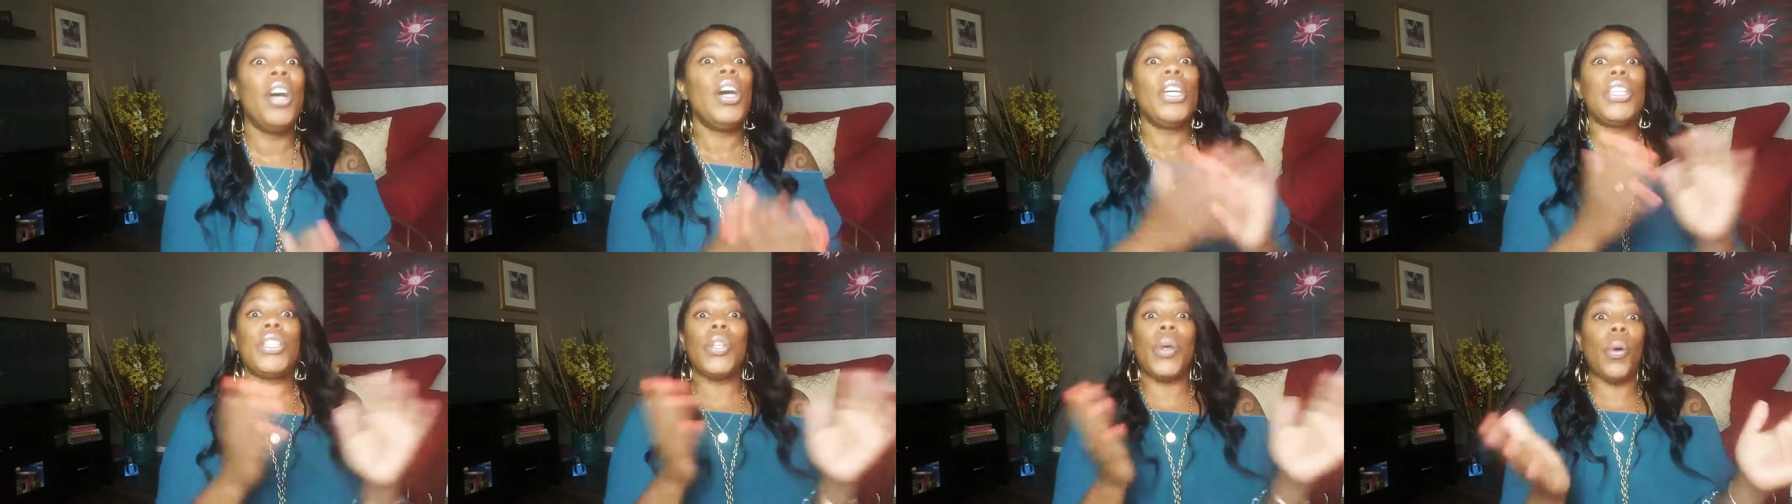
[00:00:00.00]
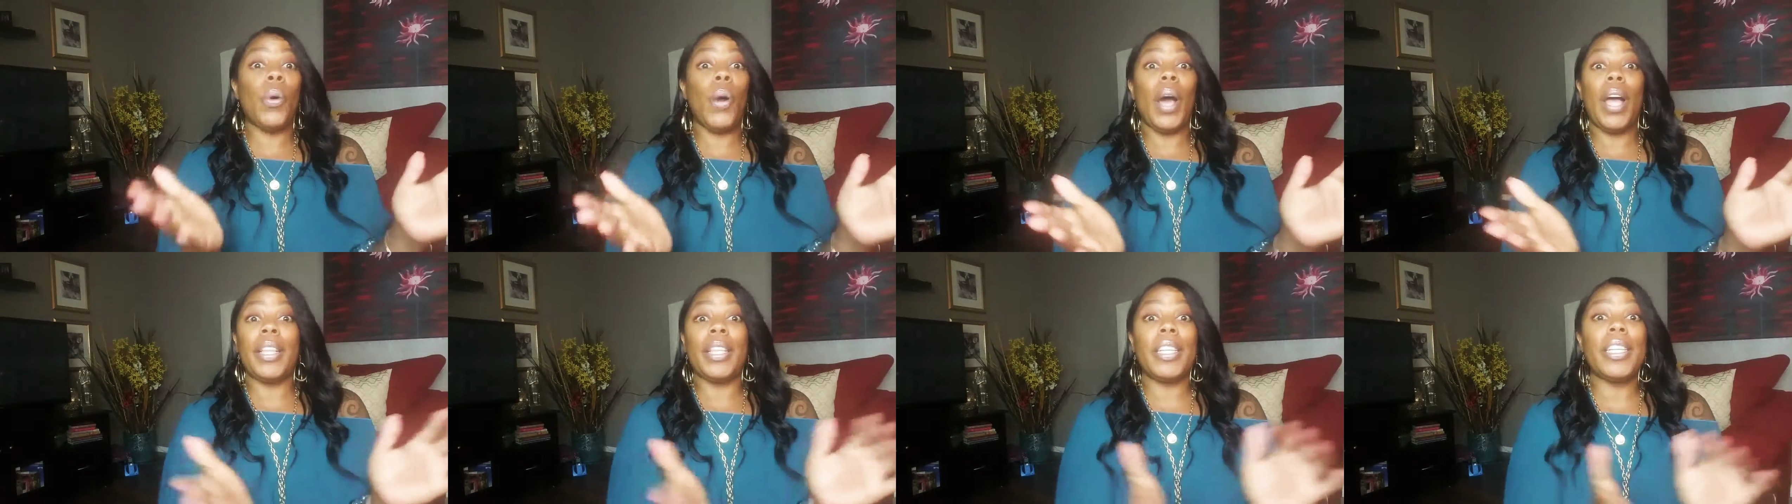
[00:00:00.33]

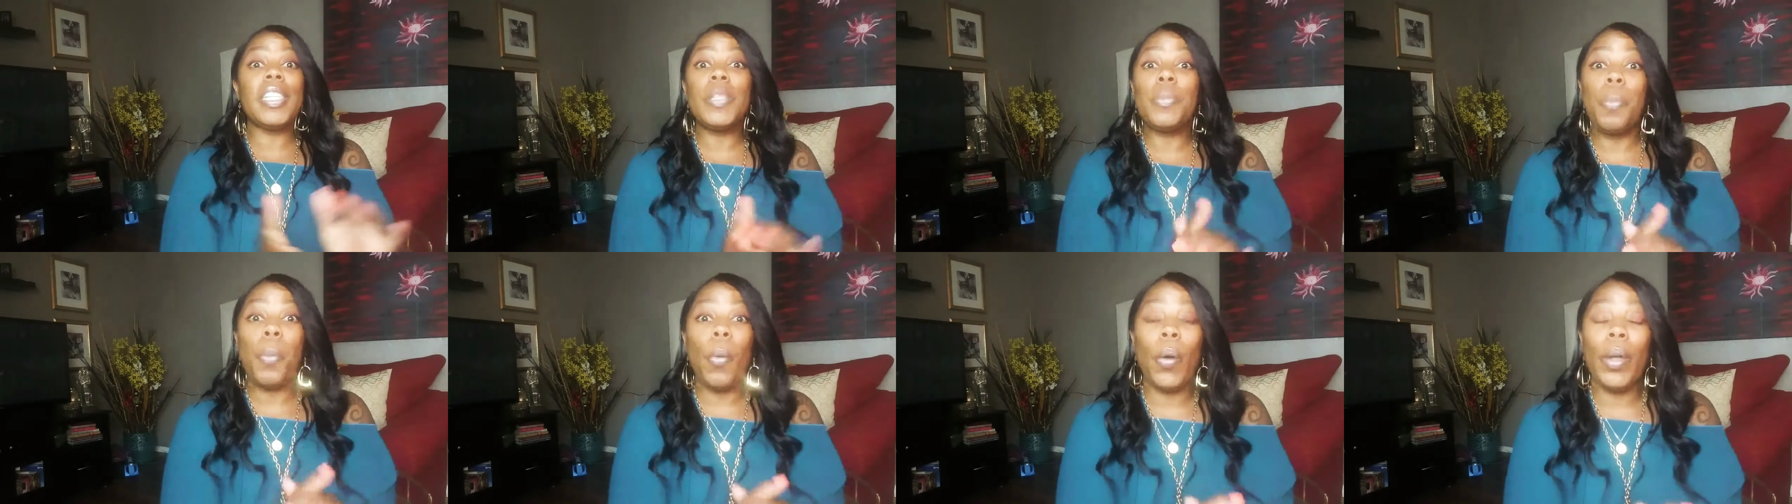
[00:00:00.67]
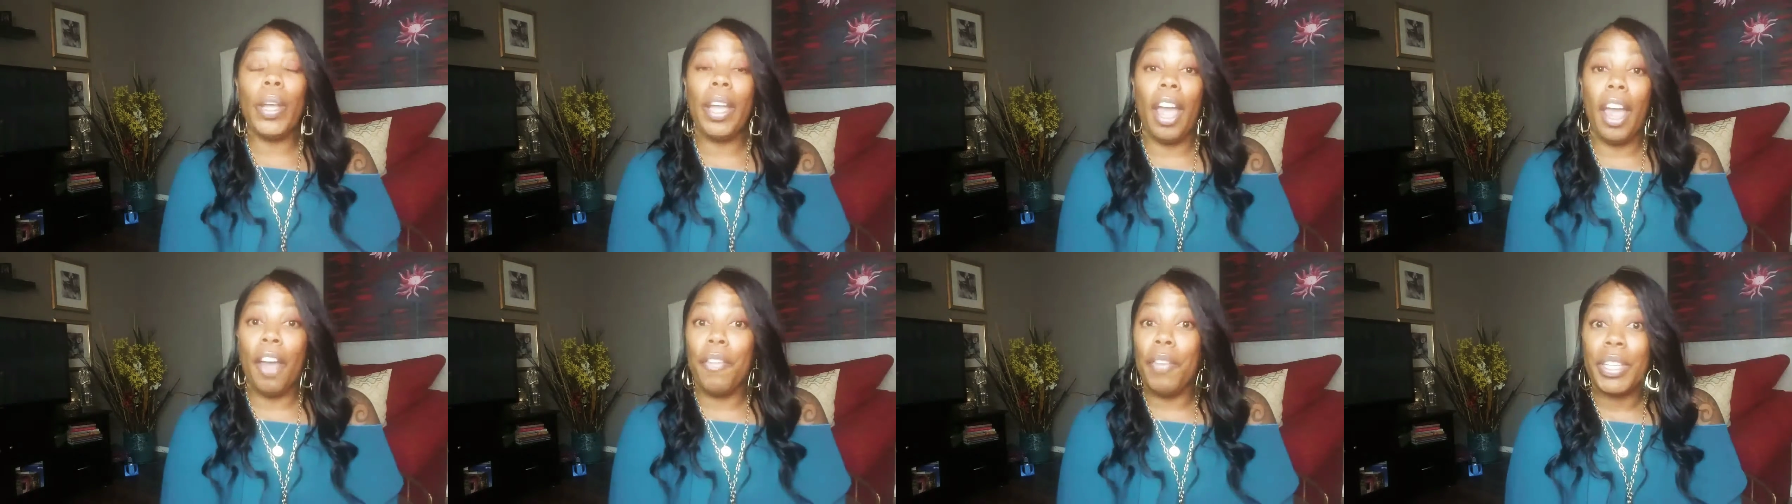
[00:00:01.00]
So at this
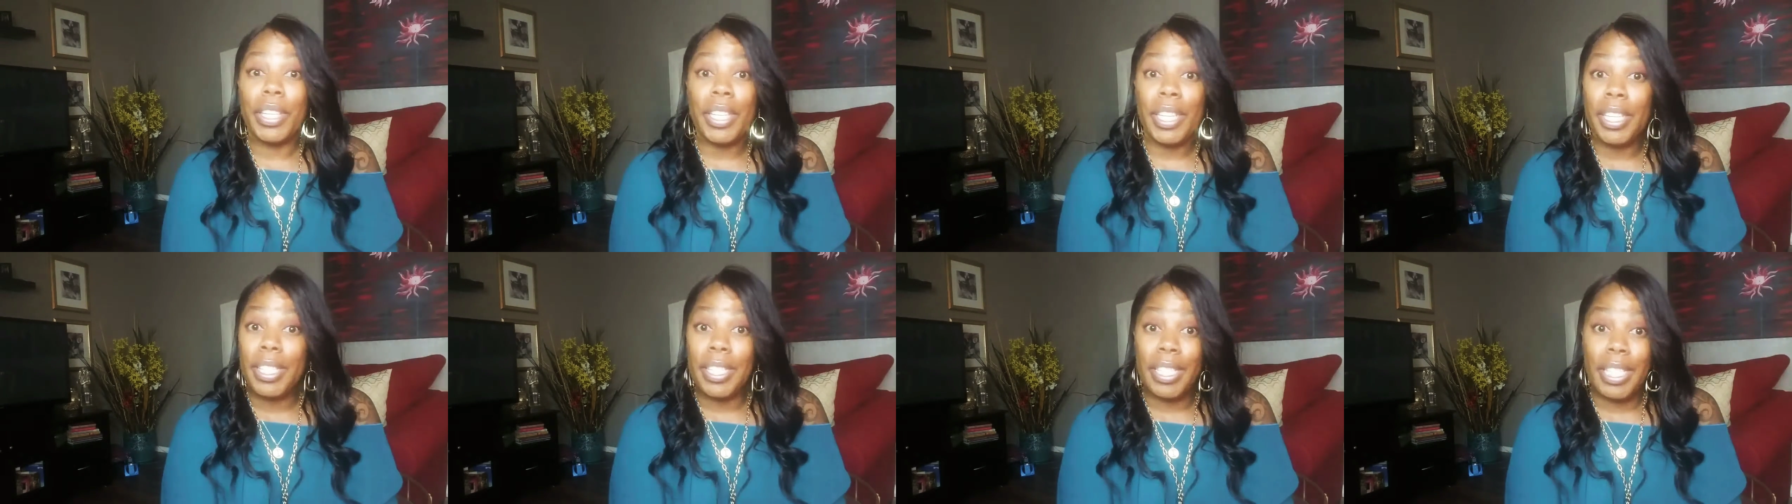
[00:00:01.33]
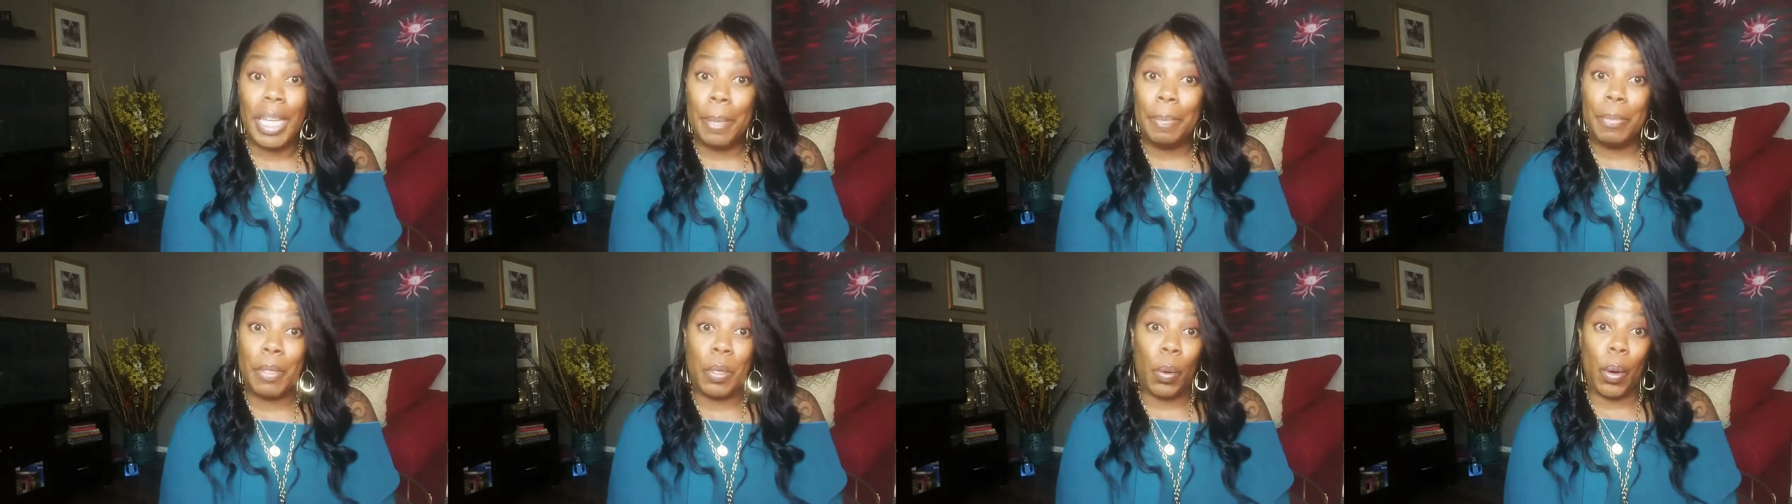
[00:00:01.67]
point, everything
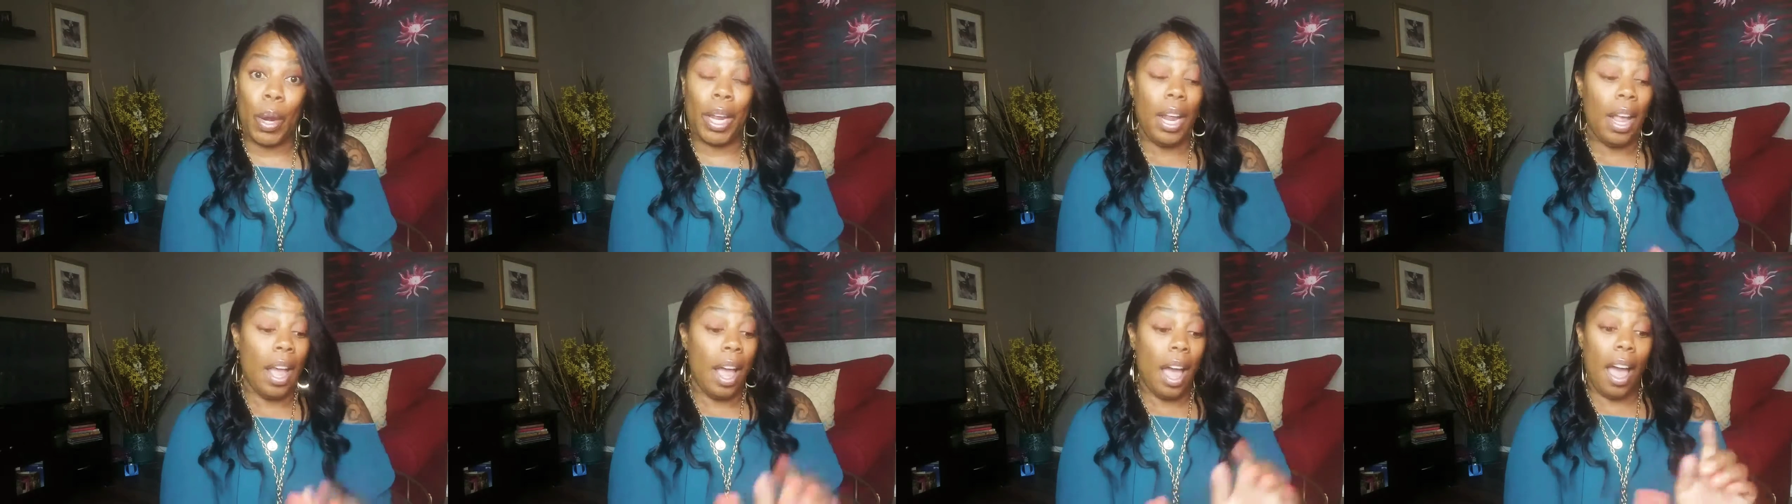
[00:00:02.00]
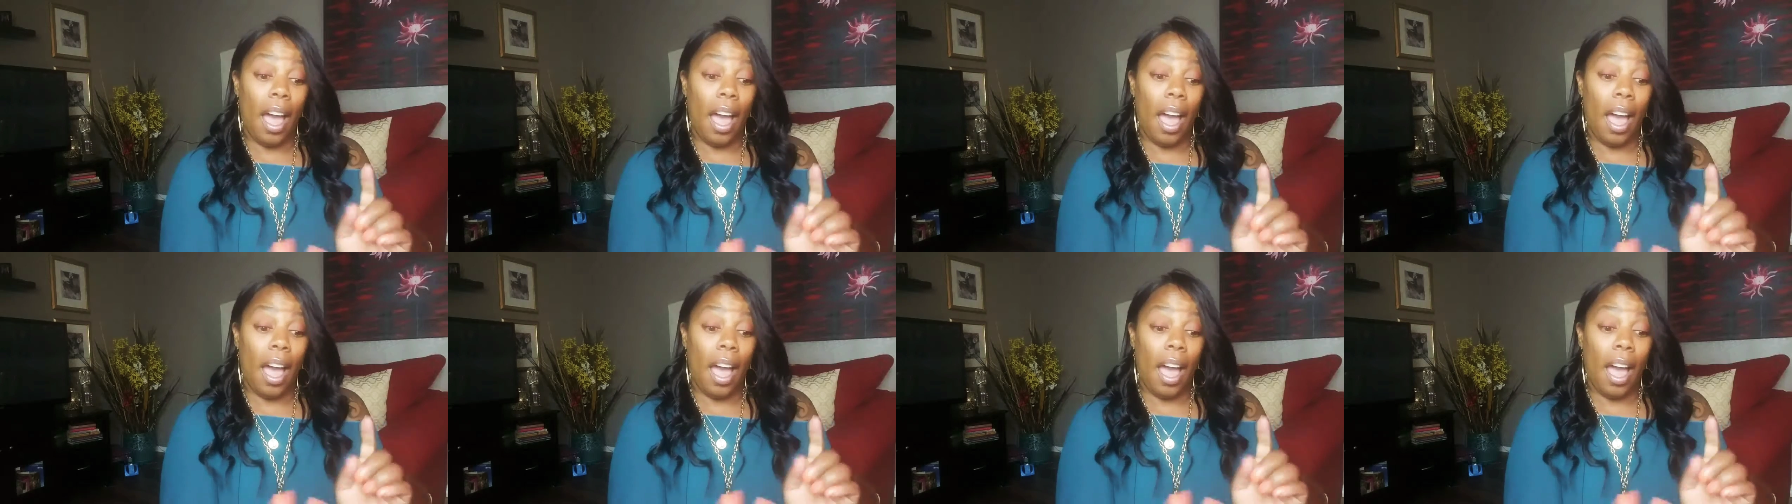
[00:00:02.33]
seems great.